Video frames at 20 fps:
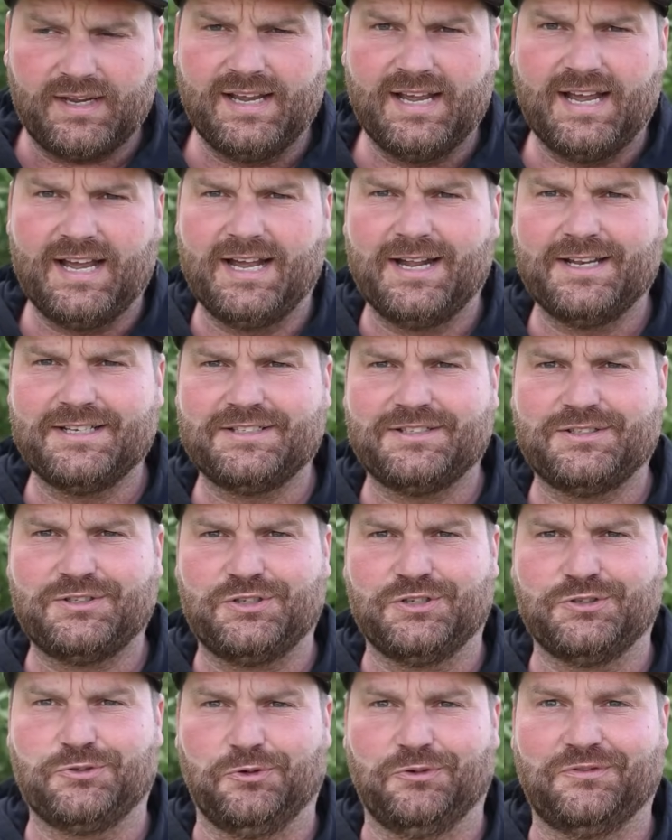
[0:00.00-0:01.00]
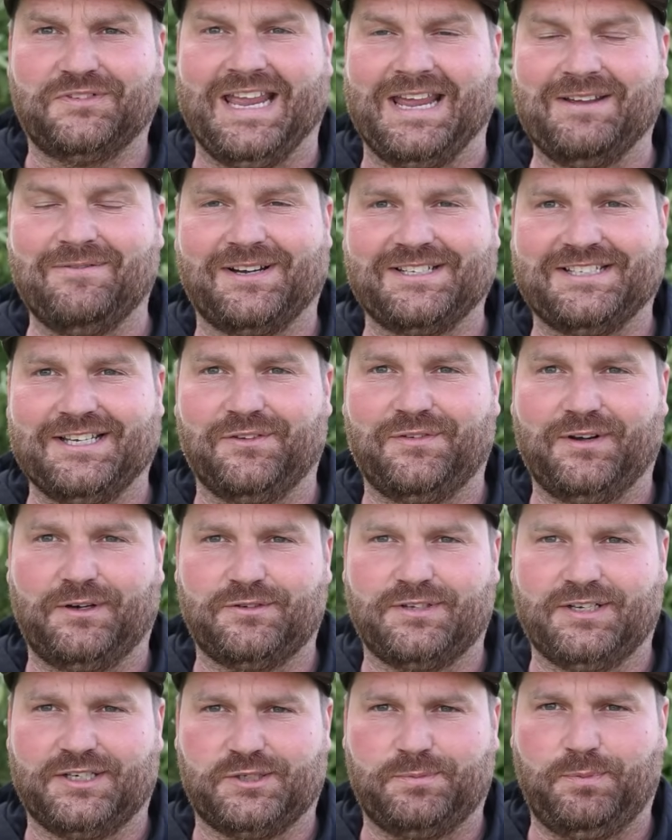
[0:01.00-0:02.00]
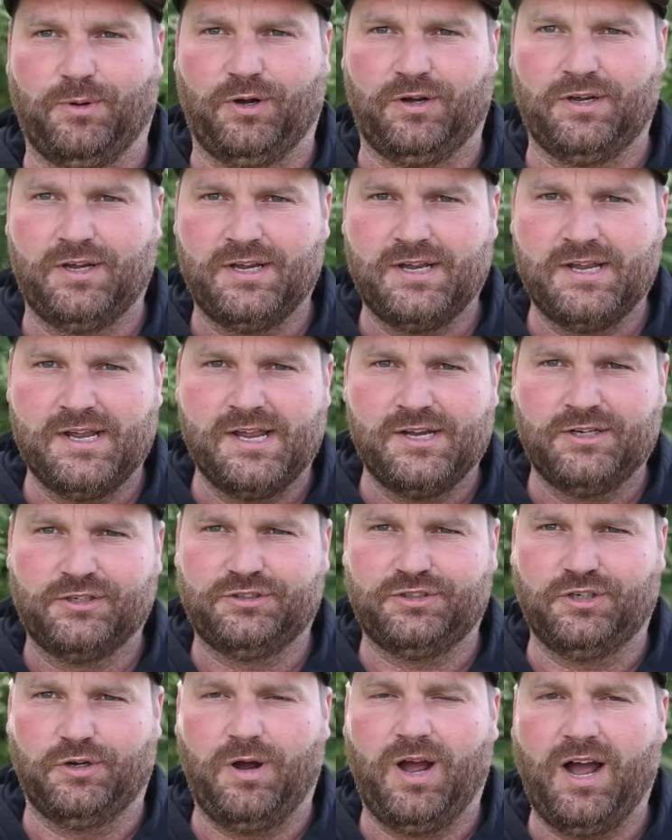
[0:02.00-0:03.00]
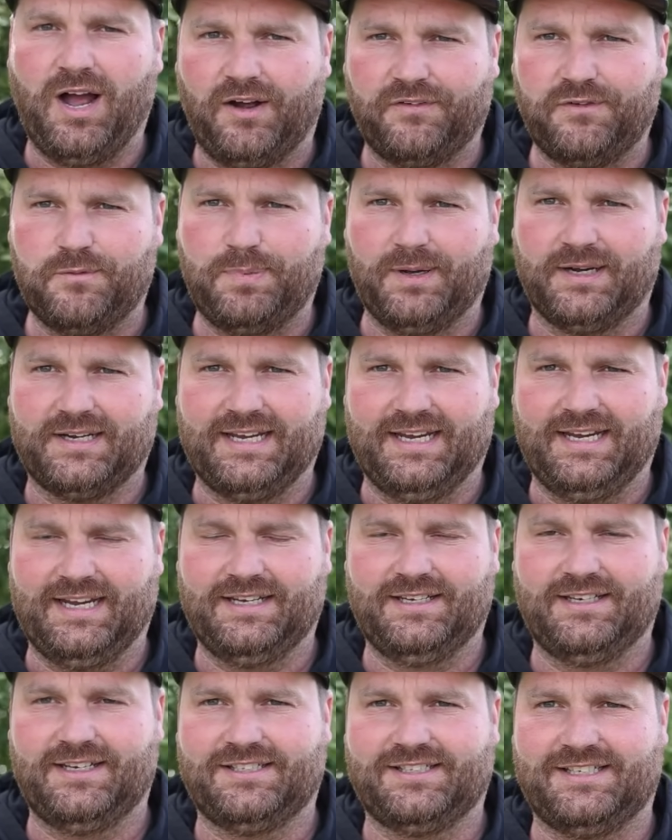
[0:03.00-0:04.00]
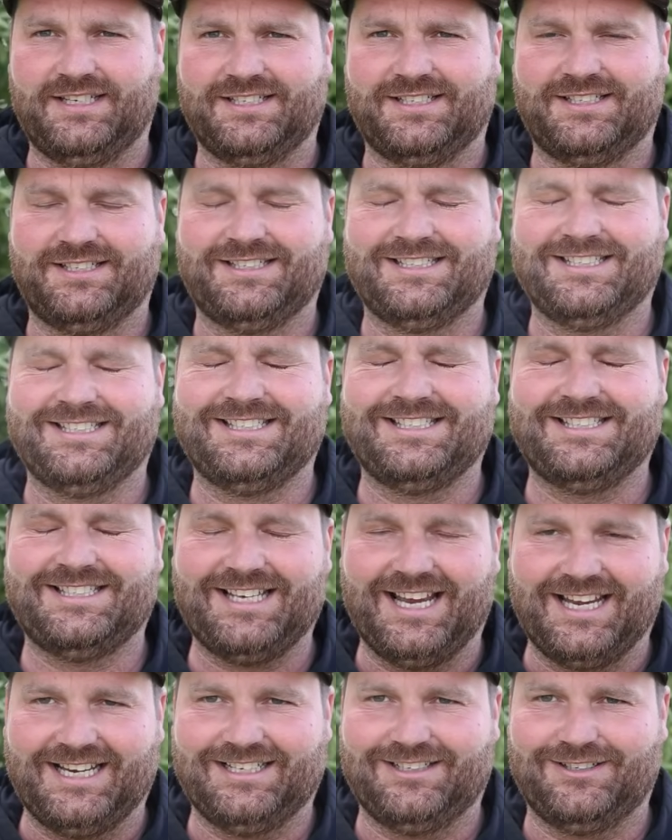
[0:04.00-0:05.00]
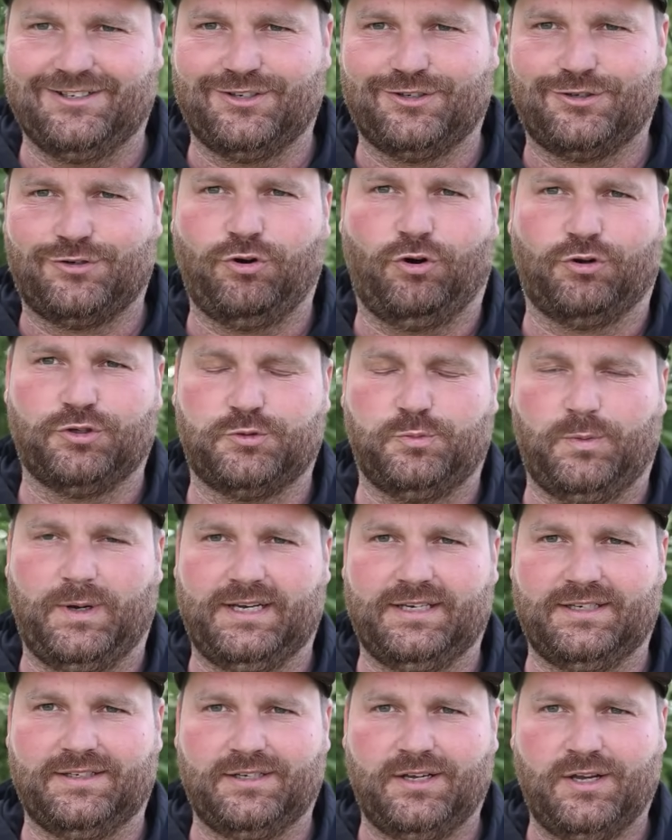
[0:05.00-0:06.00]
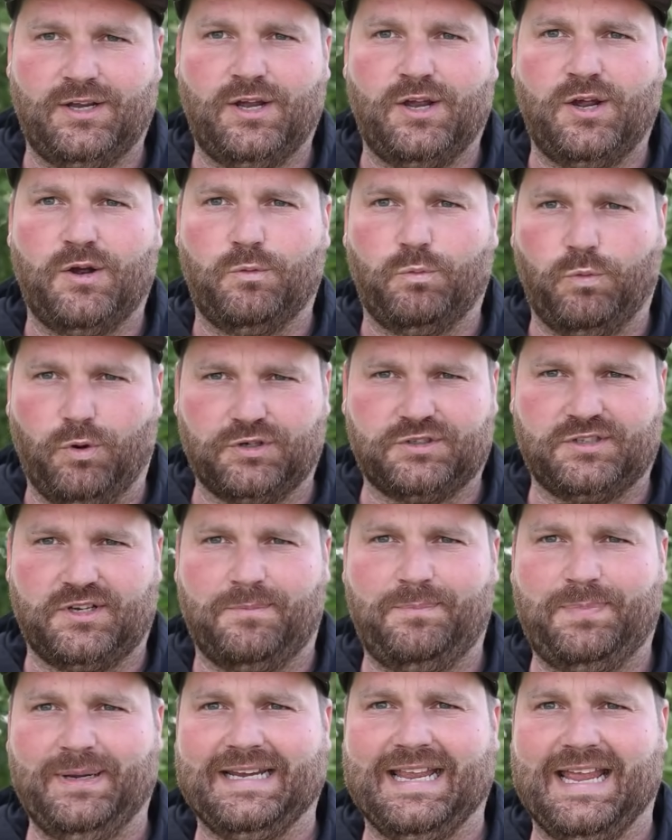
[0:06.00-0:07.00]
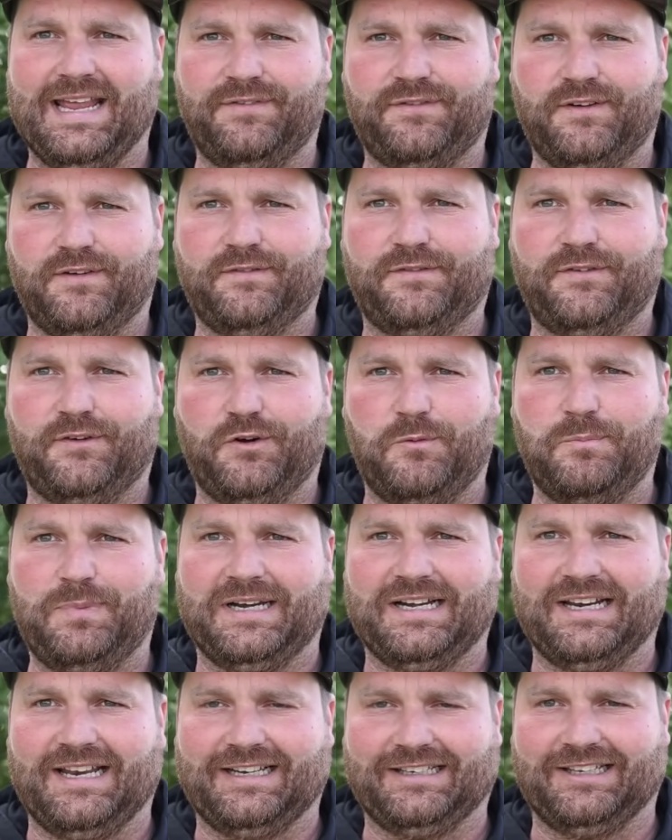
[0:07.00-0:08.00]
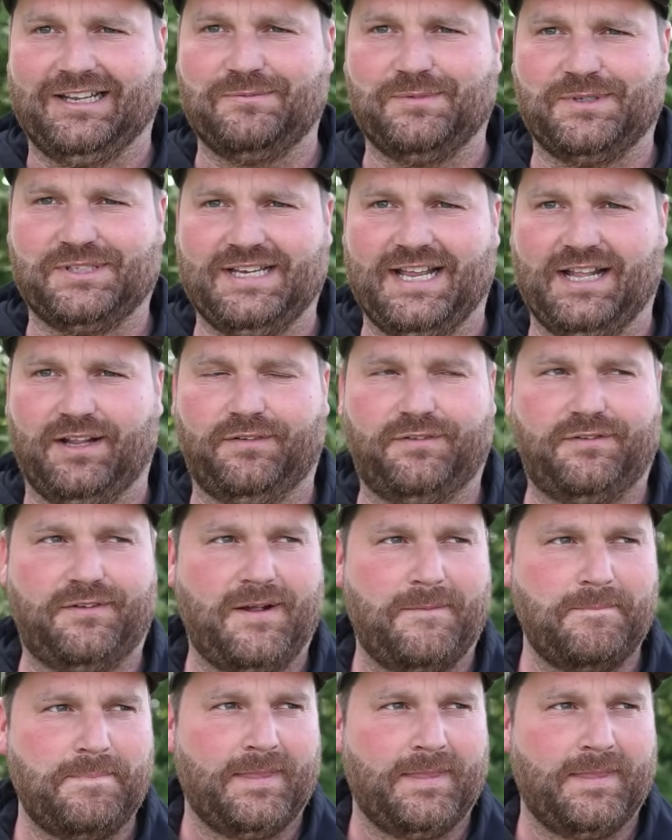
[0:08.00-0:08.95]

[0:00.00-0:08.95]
to sort of get myself out to that spot. So half a bucket in this insane crosswind was a big effort for a big lad like myself.